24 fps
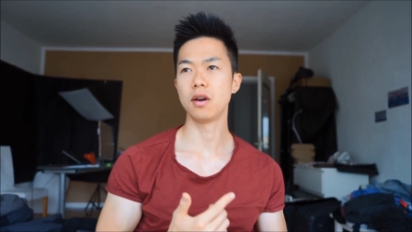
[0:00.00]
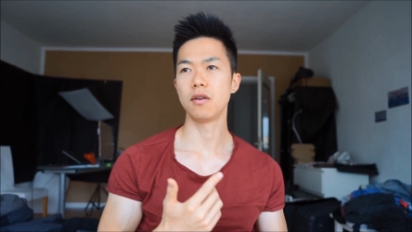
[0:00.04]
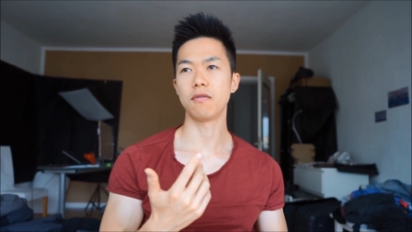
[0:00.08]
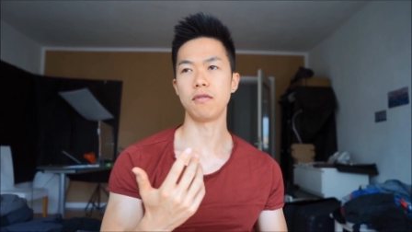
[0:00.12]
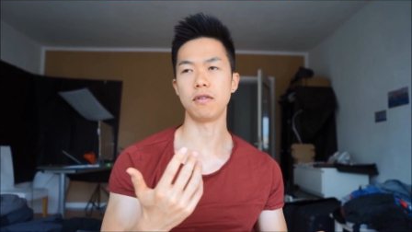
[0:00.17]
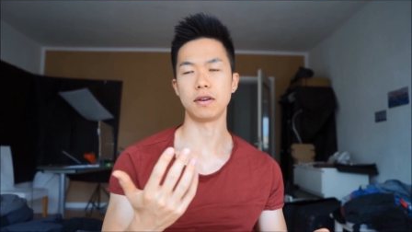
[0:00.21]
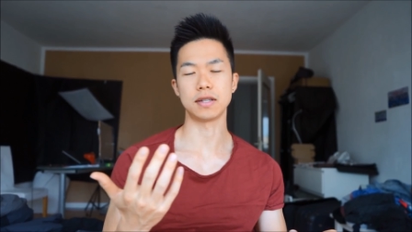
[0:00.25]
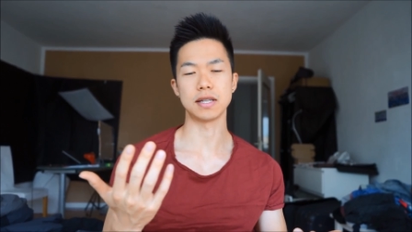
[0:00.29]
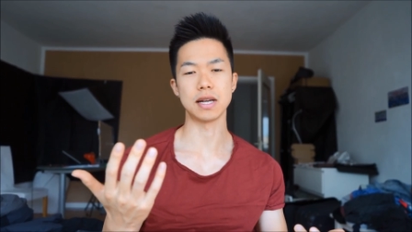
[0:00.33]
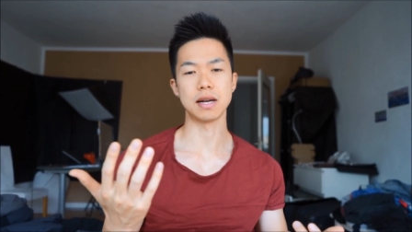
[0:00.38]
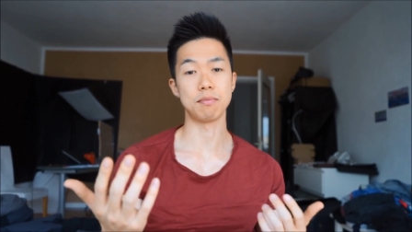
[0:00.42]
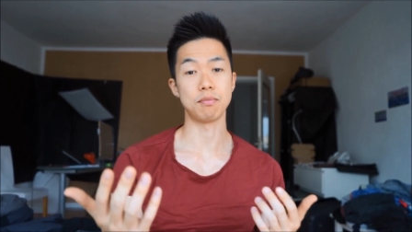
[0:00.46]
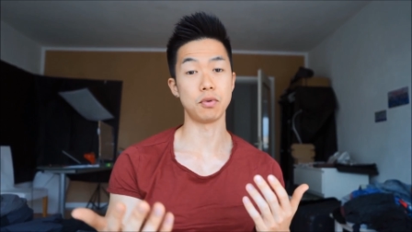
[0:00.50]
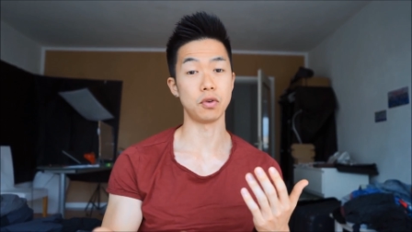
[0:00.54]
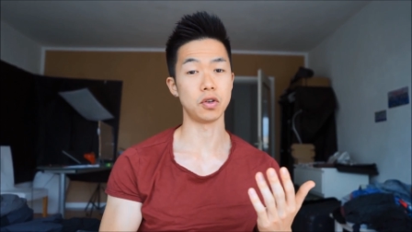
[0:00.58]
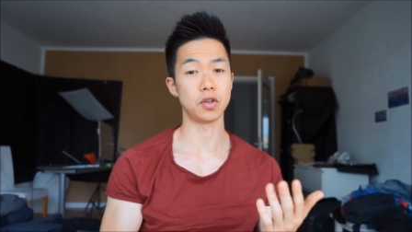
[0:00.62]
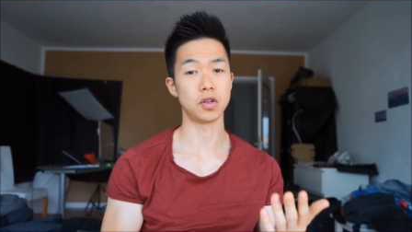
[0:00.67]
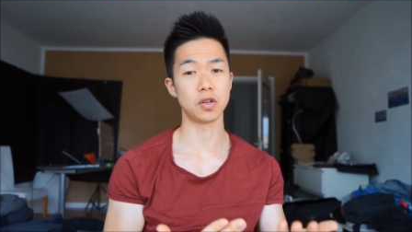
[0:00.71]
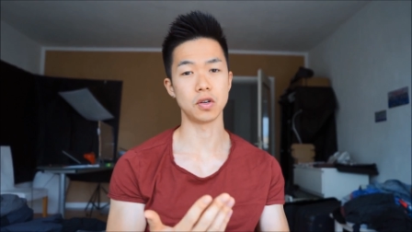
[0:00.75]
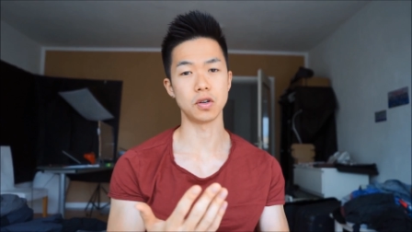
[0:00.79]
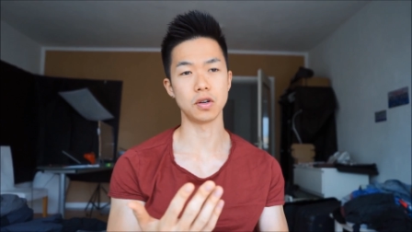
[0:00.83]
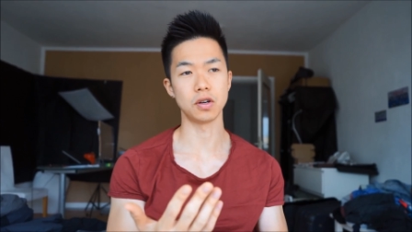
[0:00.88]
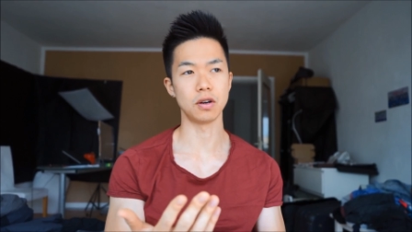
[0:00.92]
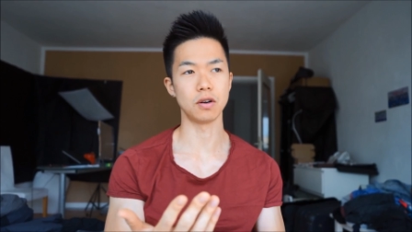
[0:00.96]
For example,
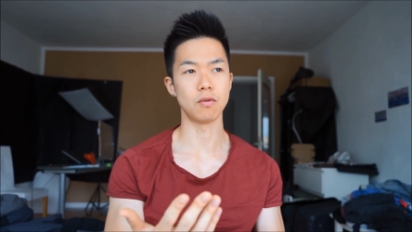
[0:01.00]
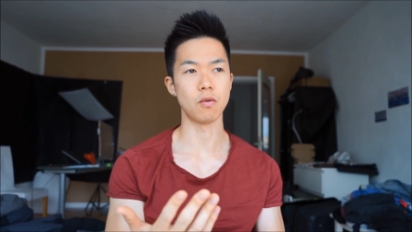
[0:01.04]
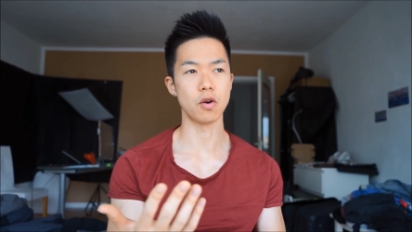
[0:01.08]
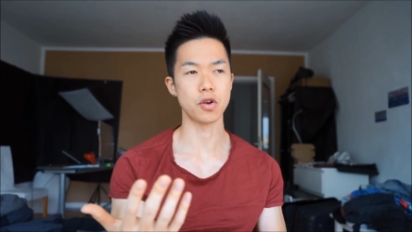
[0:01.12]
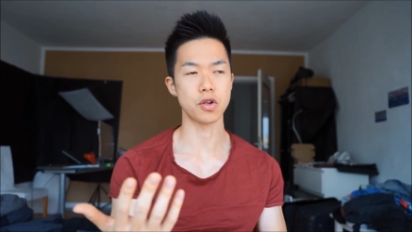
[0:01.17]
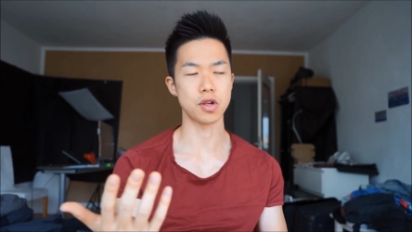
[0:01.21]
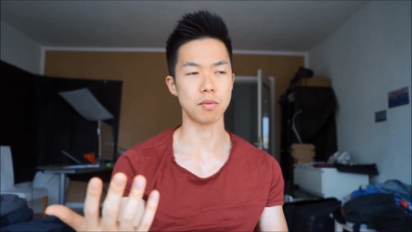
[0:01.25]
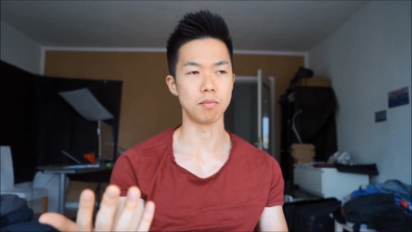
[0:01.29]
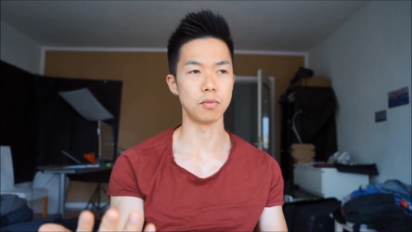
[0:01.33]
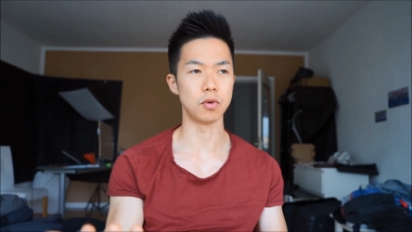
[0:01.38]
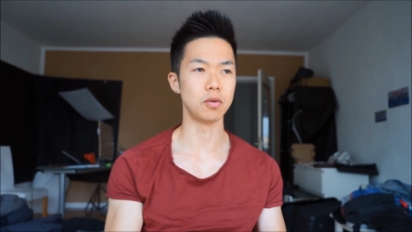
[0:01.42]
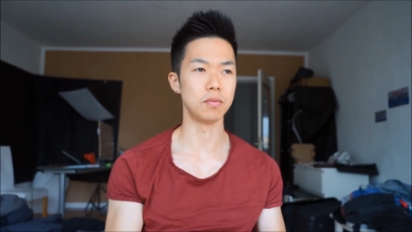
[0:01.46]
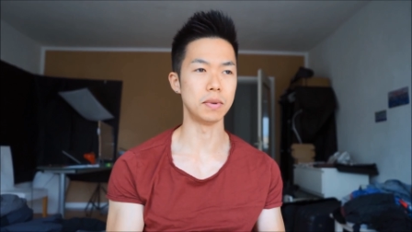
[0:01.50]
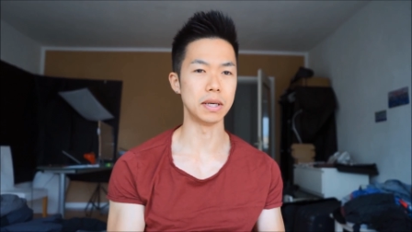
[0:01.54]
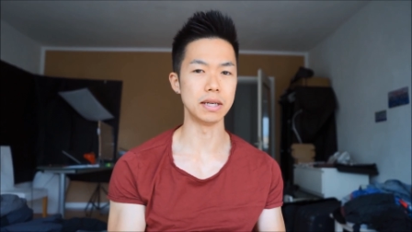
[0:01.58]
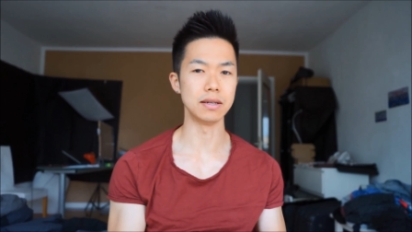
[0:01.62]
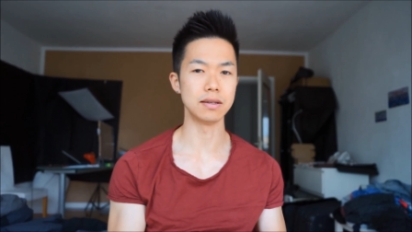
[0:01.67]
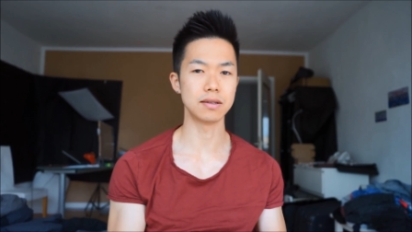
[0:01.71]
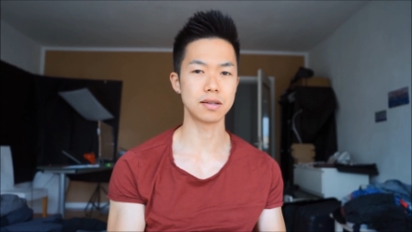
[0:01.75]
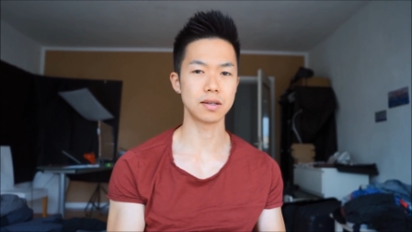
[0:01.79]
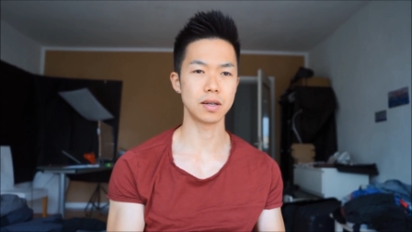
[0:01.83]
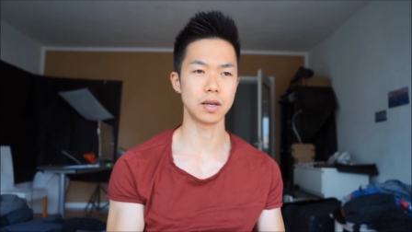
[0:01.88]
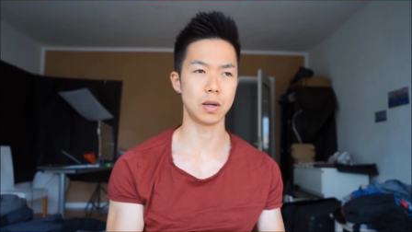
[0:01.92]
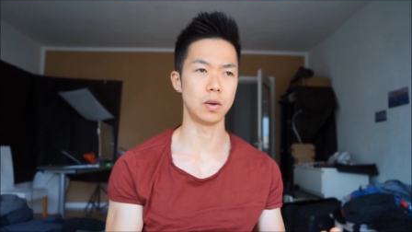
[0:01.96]
here watching
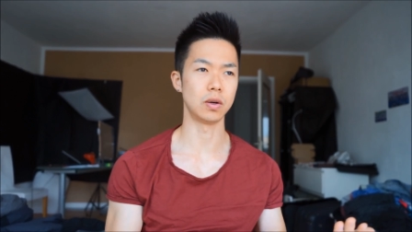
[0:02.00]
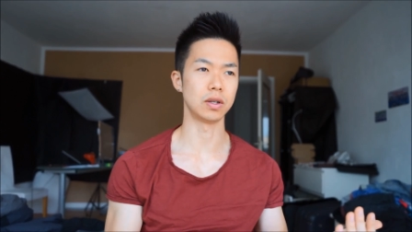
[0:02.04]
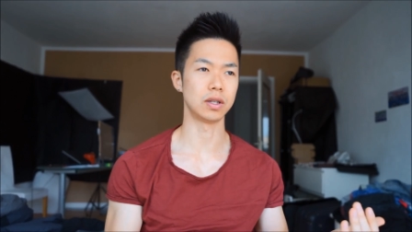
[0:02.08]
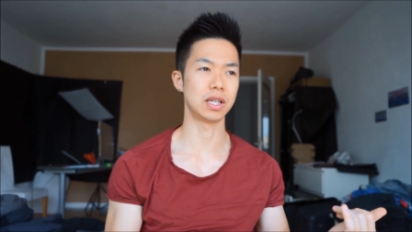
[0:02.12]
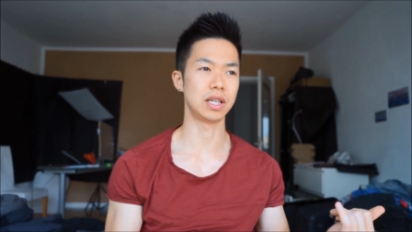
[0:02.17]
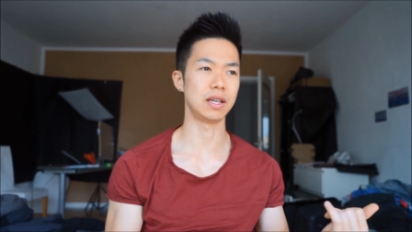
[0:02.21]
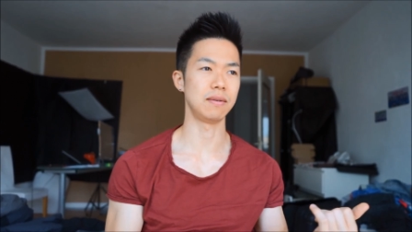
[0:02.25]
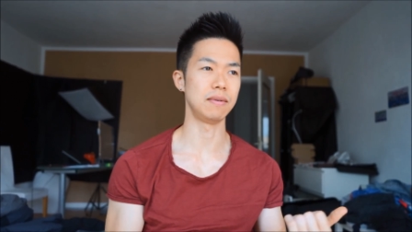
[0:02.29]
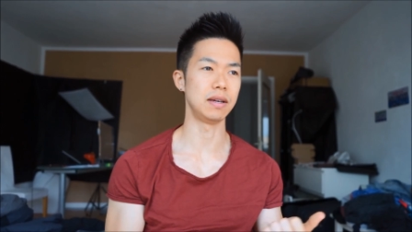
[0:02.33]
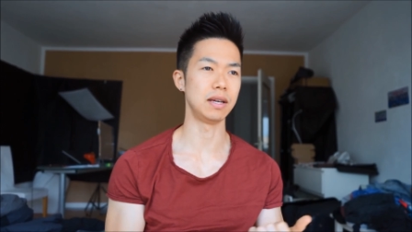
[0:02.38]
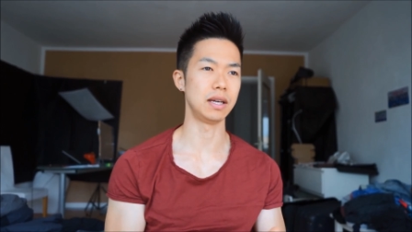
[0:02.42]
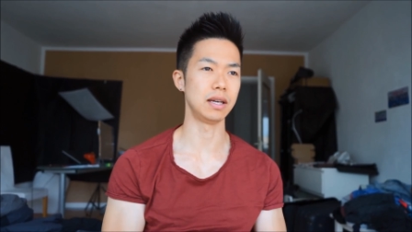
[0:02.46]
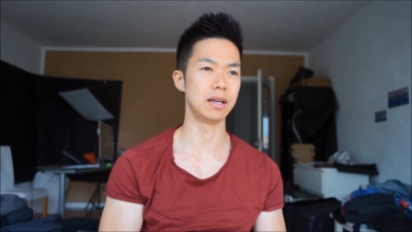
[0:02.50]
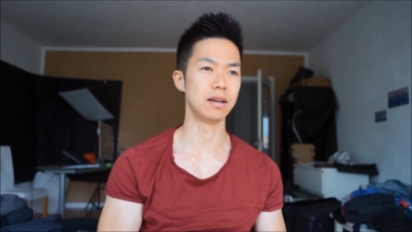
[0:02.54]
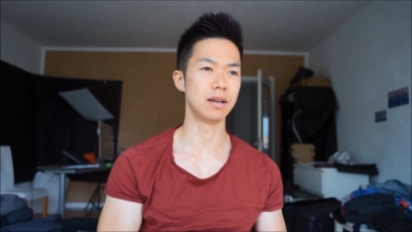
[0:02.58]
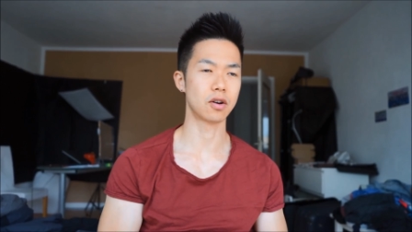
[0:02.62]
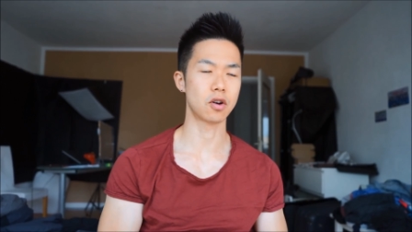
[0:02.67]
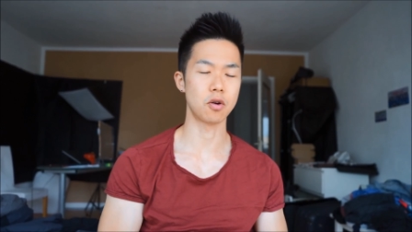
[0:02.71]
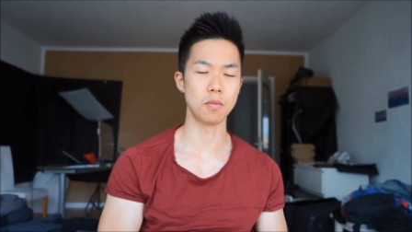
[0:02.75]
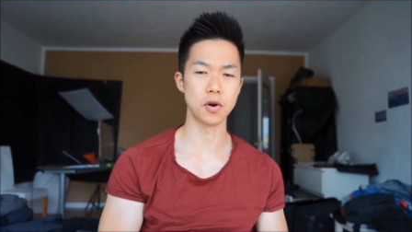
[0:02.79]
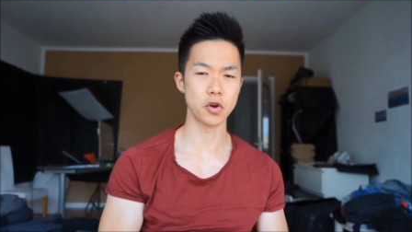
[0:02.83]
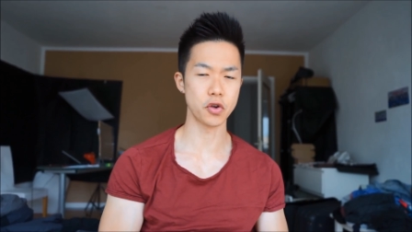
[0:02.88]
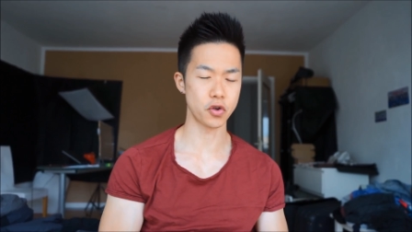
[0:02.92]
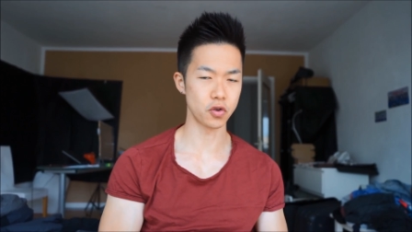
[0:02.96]
movies or TV
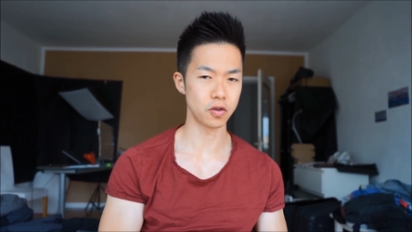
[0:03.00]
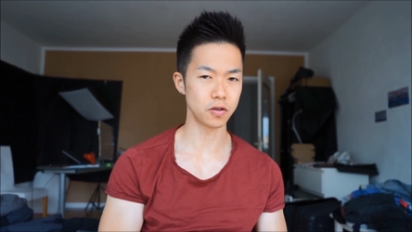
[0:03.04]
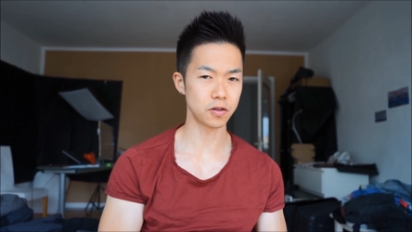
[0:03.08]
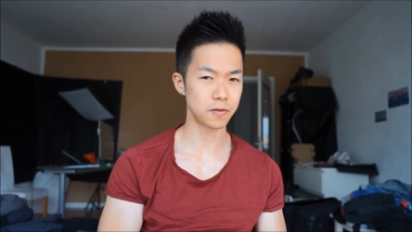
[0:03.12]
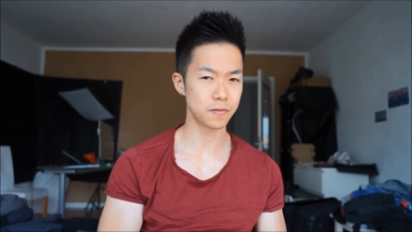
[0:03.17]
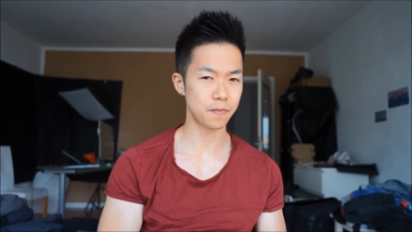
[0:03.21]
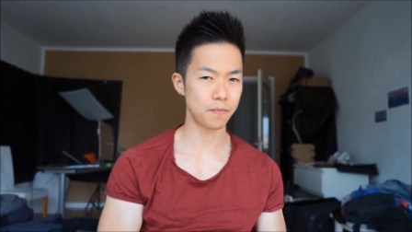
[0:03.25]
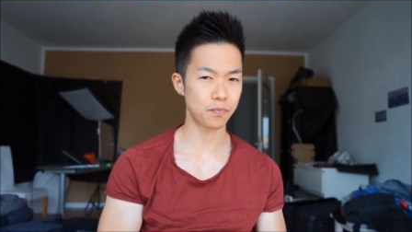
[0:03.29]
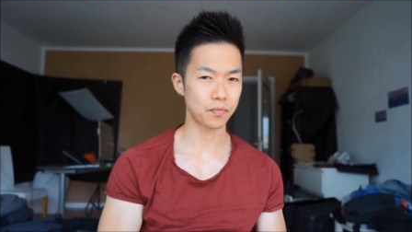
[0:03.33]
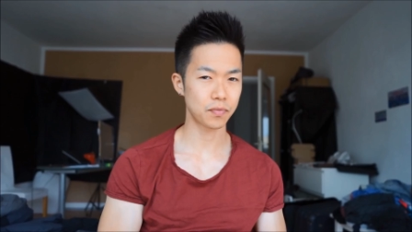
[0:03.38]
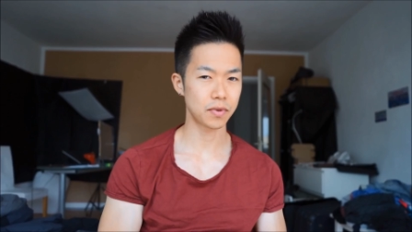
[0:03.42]
commercials,